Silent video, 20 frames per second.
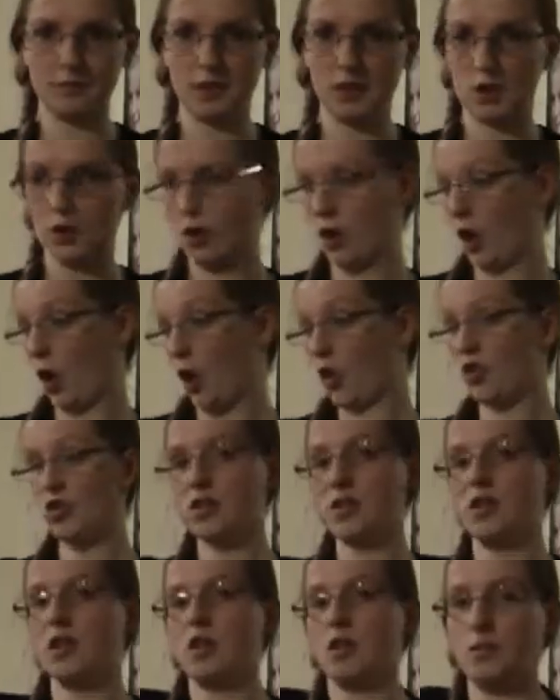so you
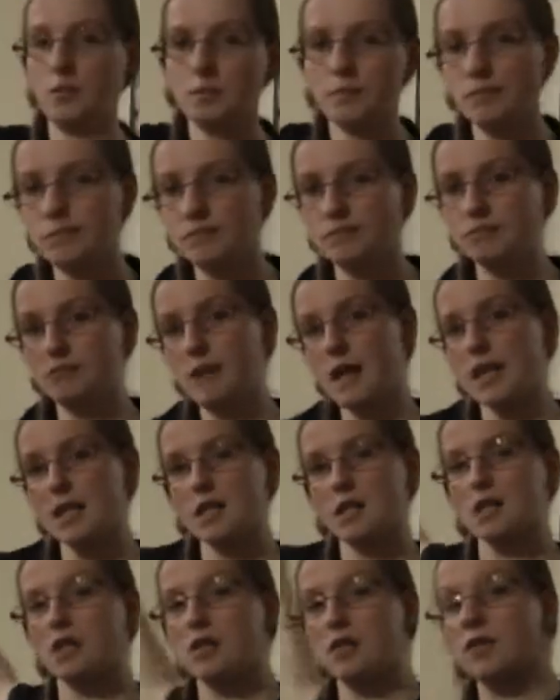can't see the
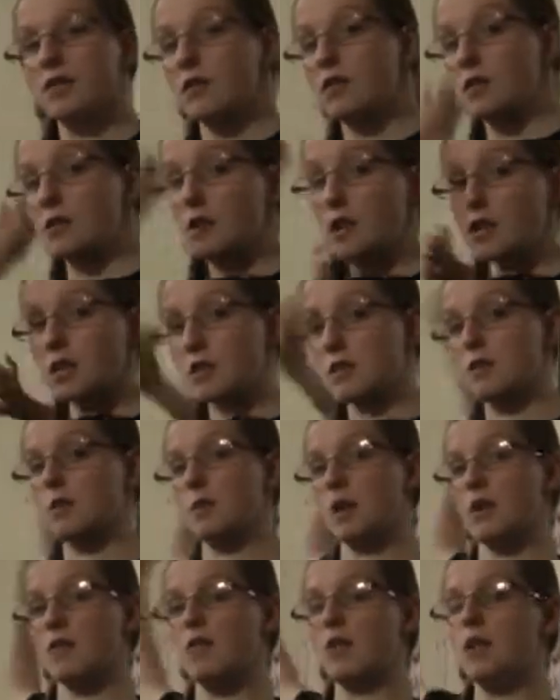mess of the rest
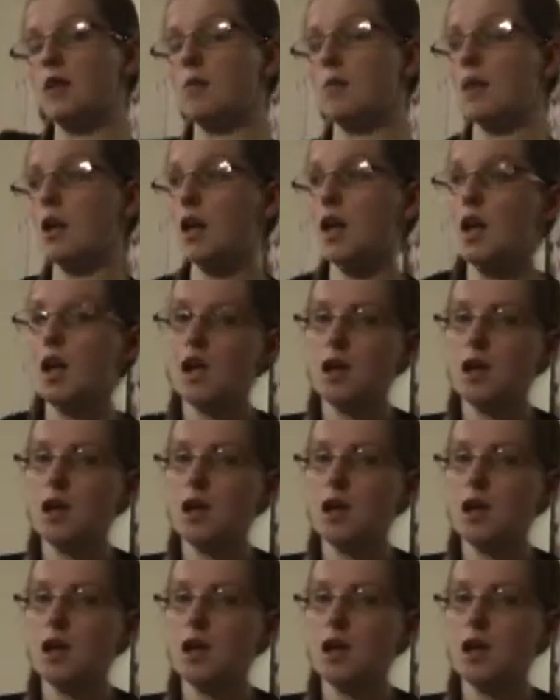of my room,